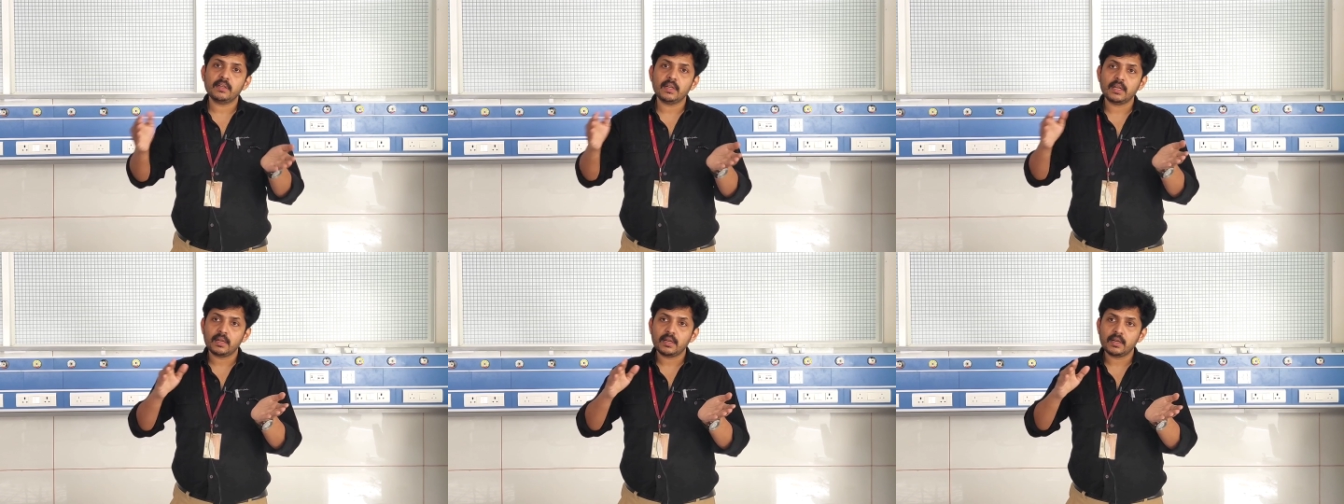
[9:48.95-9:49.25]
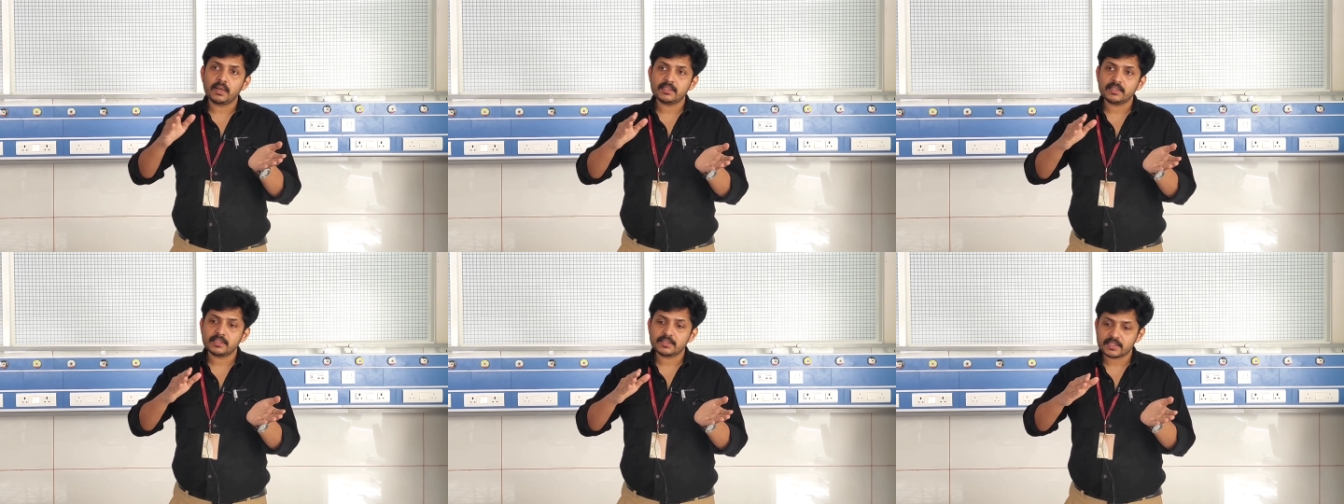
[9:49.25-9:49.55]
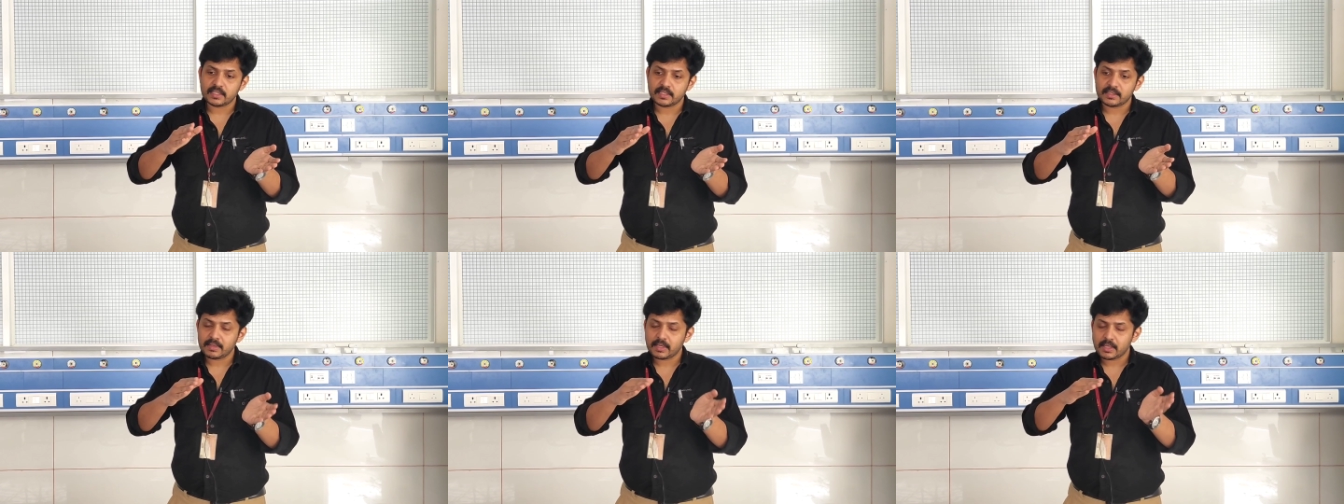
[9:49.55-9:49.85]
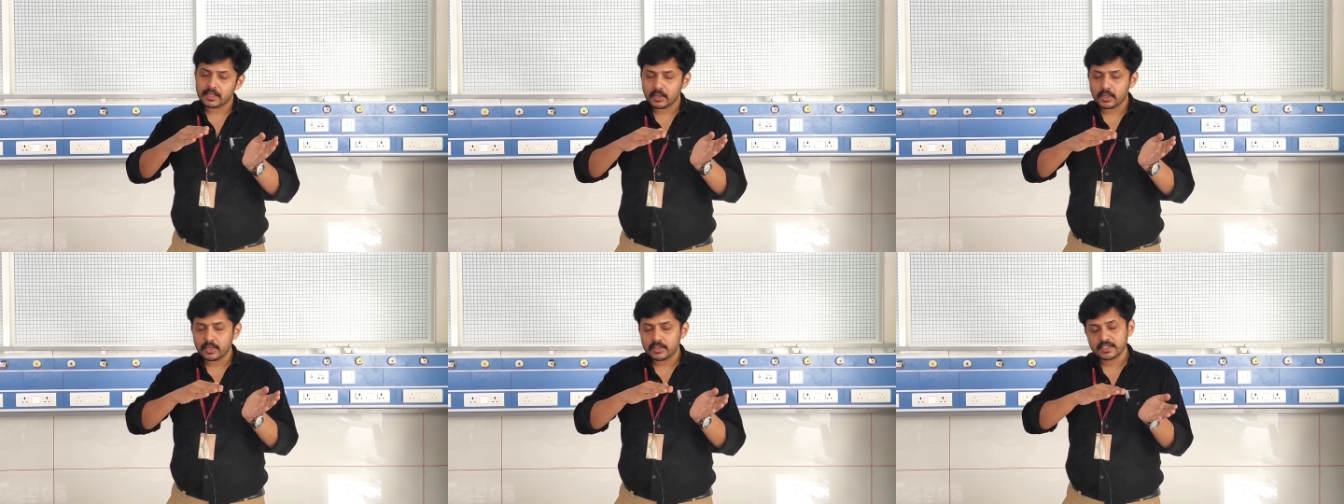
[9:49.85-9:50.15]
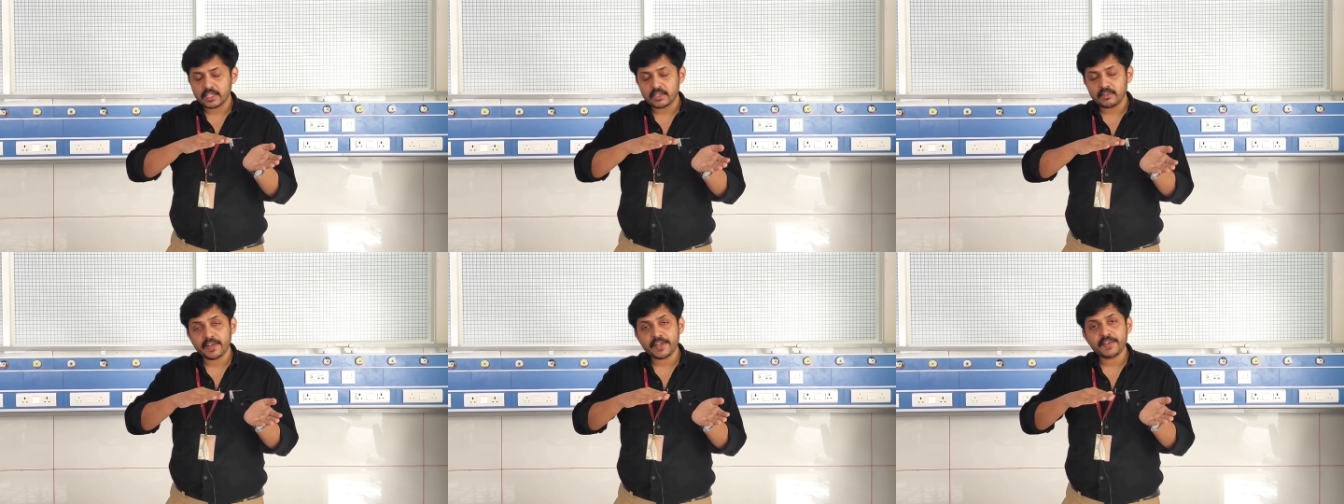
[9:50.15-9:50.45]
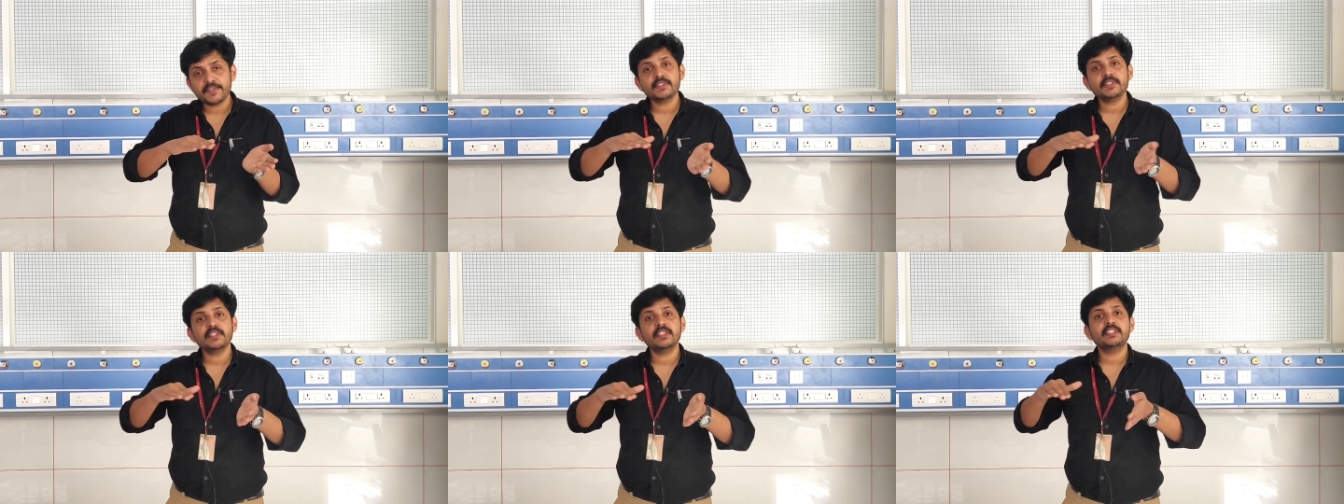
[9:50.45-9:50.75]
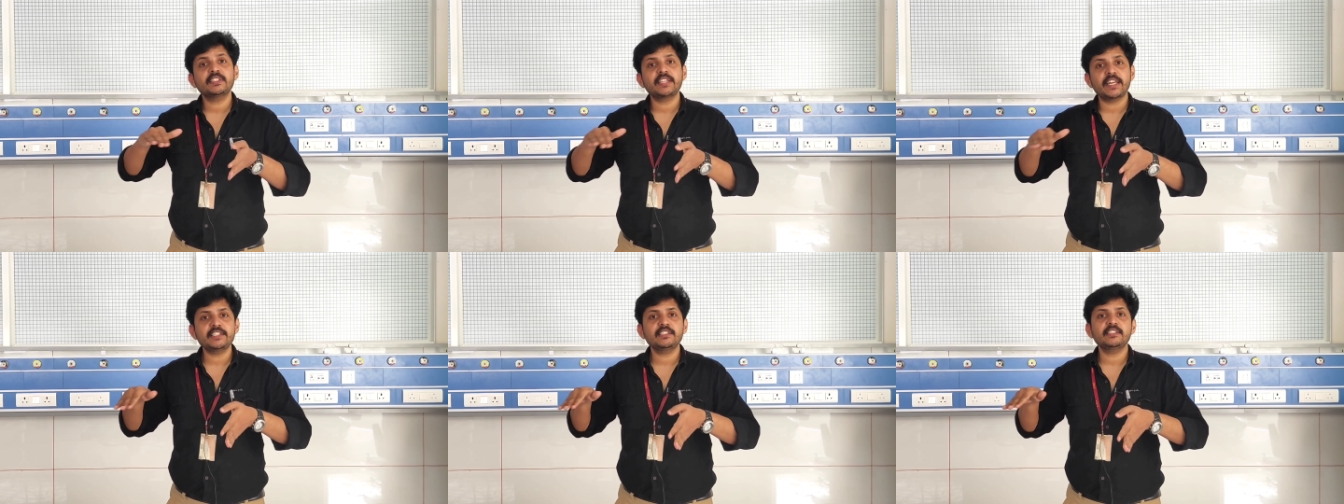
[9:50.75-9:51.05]
uh, sur survives
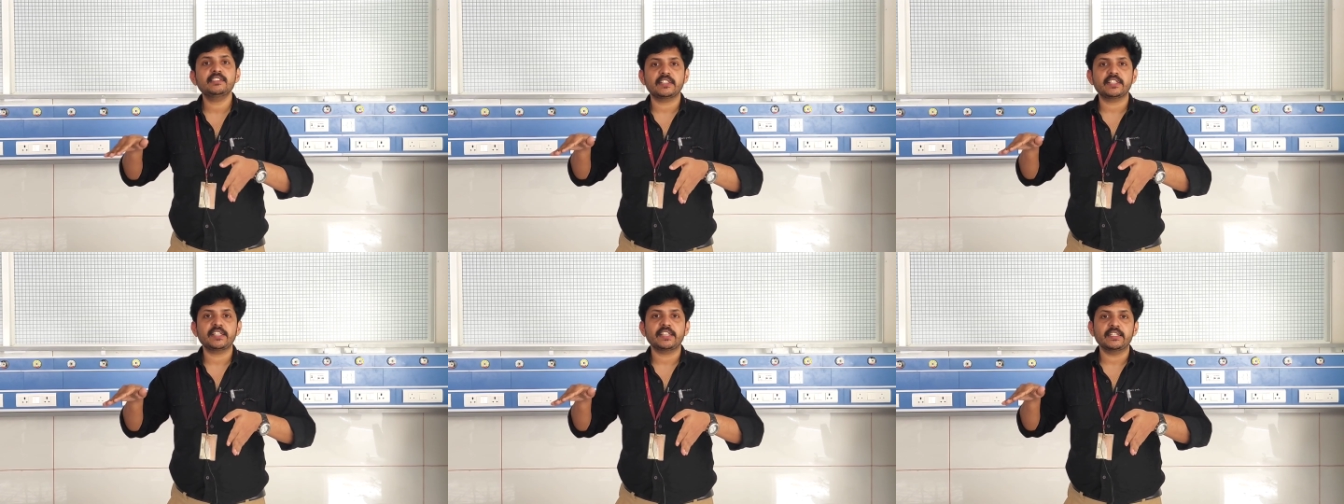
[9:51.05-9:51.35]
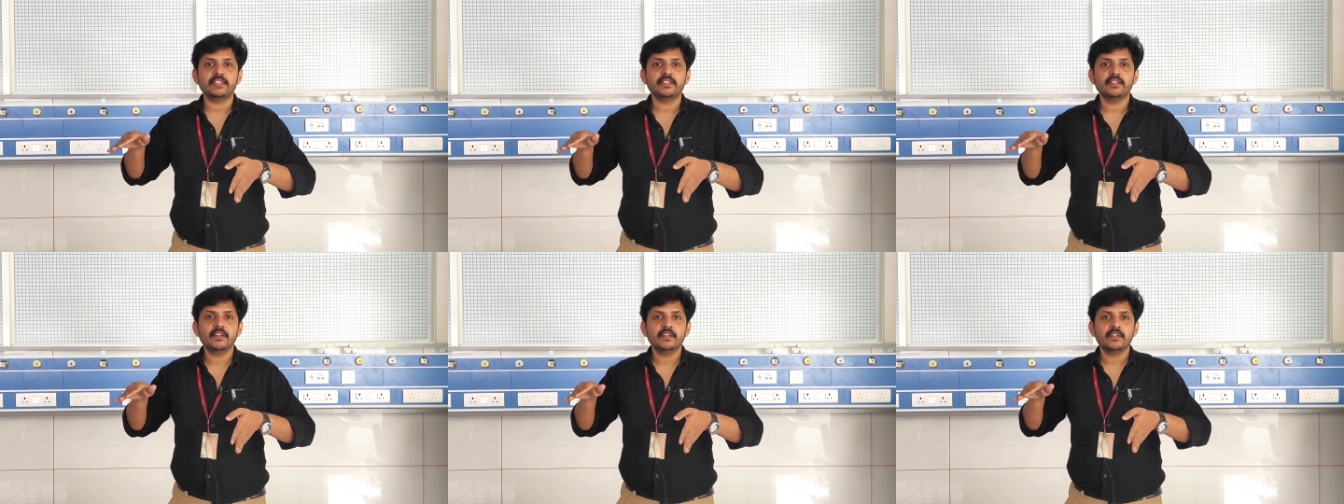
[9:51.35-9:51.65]
stage 3,